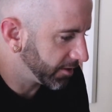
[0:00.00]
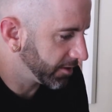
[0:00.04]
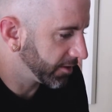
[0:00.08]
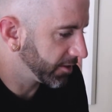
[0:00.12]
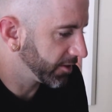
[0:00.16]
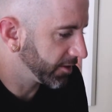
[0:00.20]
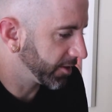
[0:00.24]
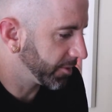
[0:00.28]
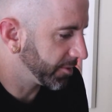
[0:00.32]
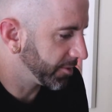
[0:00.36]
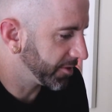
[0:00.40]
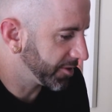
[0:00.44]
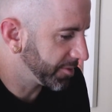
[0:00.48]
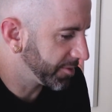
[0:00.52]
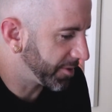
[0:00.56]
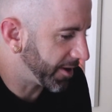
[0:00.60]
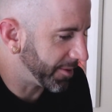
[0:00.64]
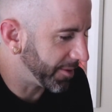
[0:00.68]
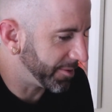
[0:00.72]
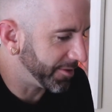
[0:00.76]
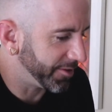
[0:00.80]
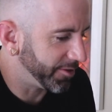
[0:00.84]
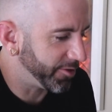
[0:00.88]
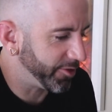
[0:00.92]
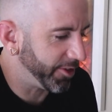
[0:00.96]
Someone's
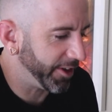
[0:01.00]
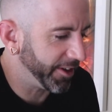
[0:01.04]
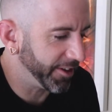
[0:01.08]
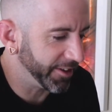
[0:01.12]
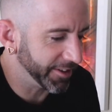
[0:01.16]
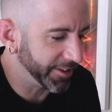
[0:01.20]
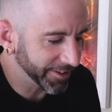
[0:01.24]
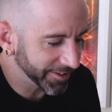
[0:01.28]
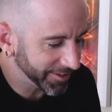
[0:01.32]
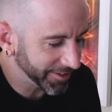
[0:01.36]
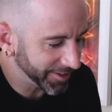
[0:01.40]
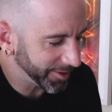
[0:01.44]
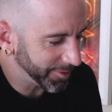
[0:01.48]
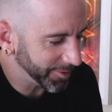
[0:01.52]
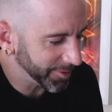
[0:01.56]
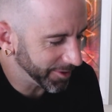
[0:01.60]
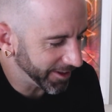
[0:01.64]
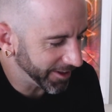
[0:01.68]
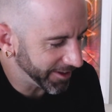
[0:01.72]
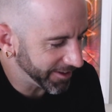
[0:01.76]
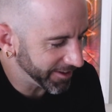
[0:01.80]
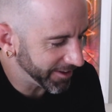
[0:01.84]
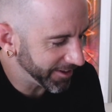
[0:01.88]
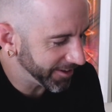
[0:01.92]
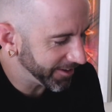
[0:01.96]
probably failing
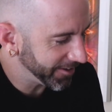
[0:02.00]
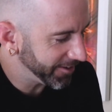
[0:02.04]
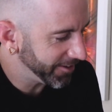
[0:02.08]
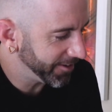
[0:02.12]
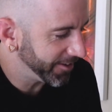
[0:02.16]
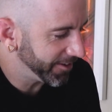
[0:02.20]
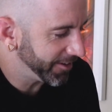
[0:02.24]
somewhere, you know.